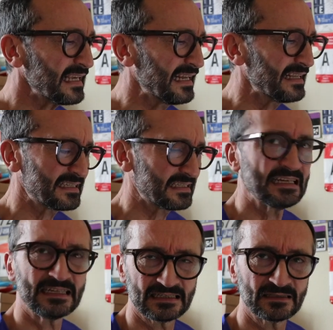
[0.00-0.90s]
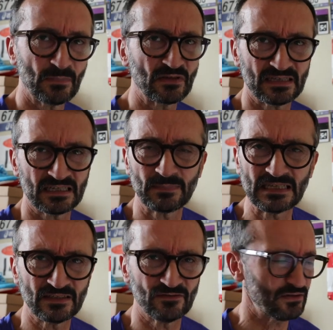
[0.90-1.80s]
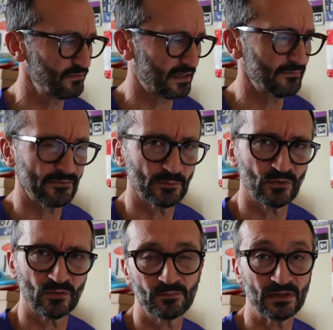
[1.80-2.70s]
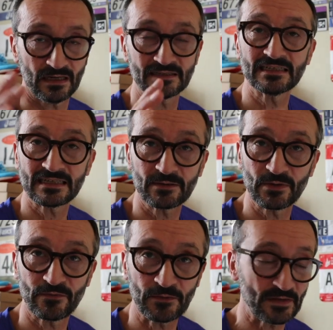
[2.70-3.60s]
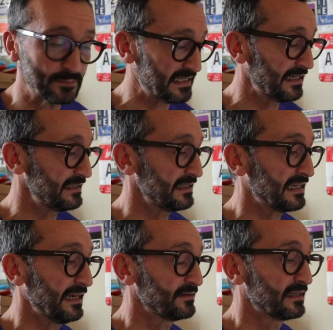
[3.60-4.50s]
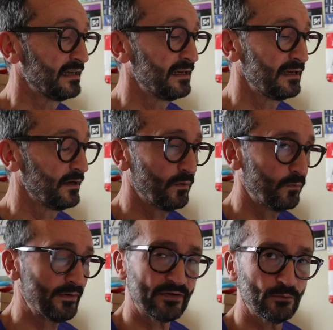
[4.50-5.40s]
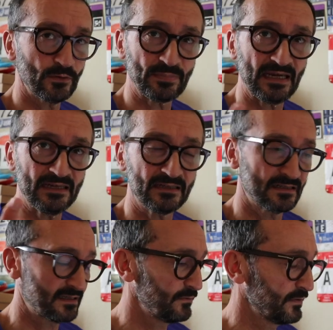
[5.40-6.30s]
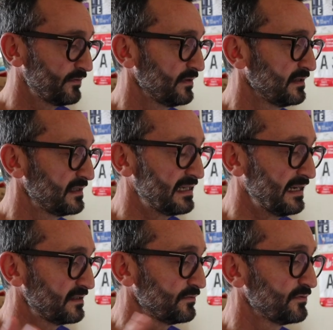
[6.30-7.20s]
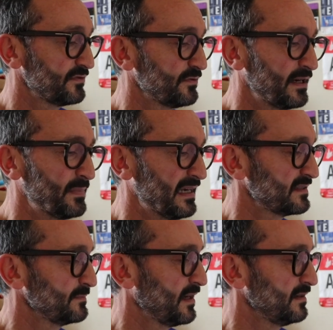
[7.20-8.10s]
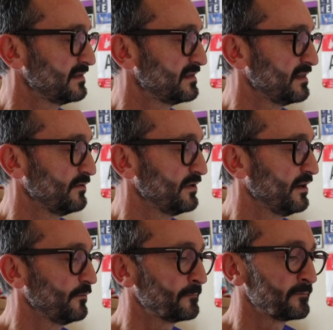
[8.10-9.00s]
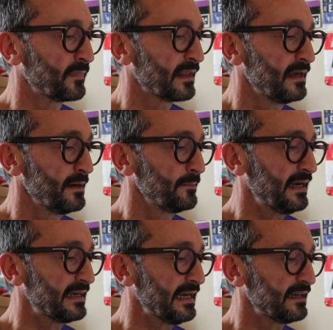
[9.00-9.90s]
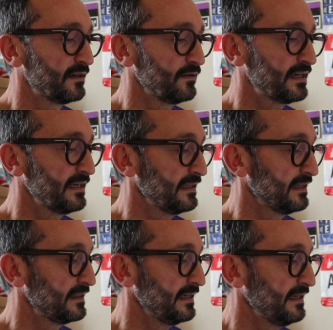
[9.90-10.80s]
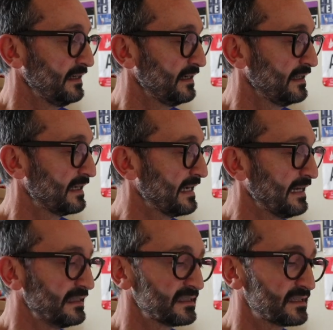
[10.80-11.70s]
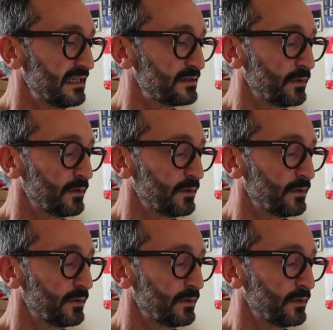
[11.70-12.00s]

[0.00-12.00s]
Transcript: and as I said, it's the most expensive shoes I've ever bought, but I did get them at 50% discount. Whether I would pay 210, 220 pounds for them, I don't know. But again, looking at the cadence, this